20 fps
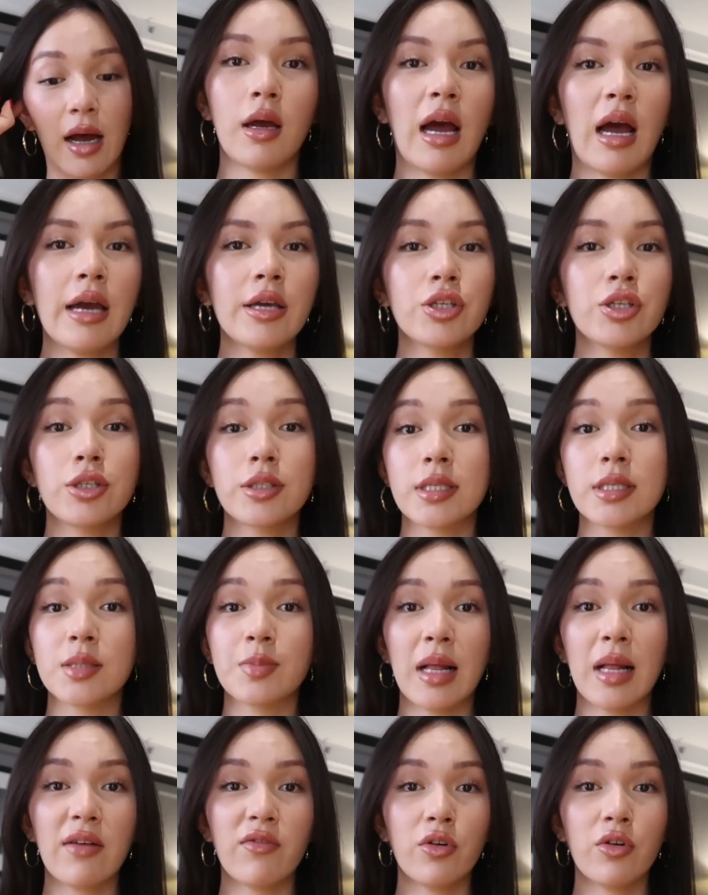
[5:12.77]
I used this
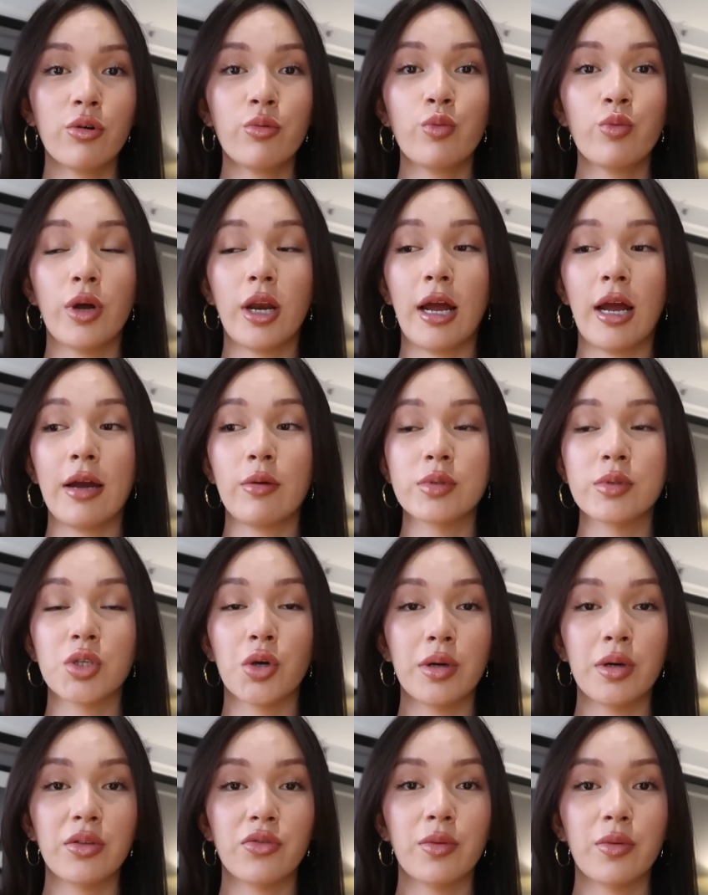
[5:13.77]
platform when I was
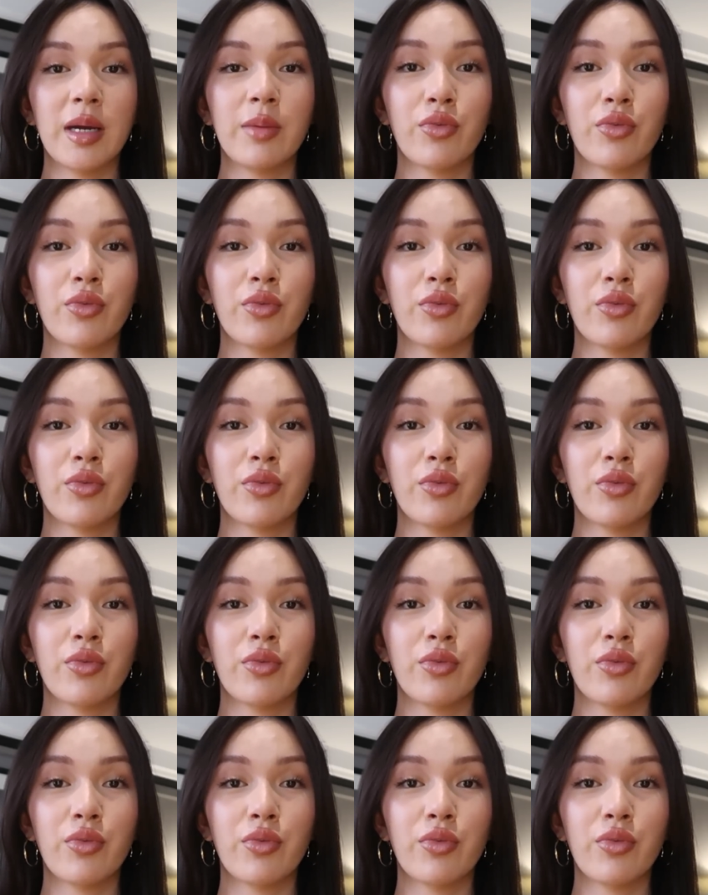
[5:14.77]
going through